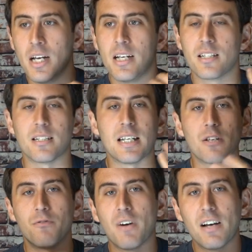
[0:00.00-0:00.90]
it's gonna take
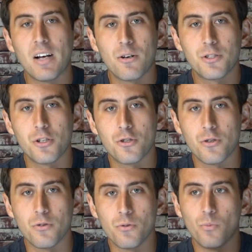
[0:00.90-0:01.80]
you 5 hours to
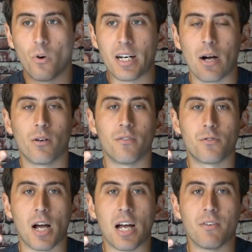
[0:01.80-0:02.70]
shoot, 1 hour of
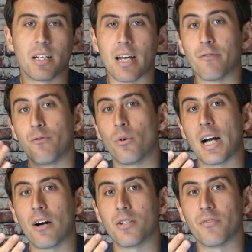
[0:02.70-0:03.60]
driving, and 4
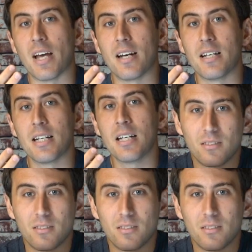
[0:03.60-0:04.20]
hours of editing,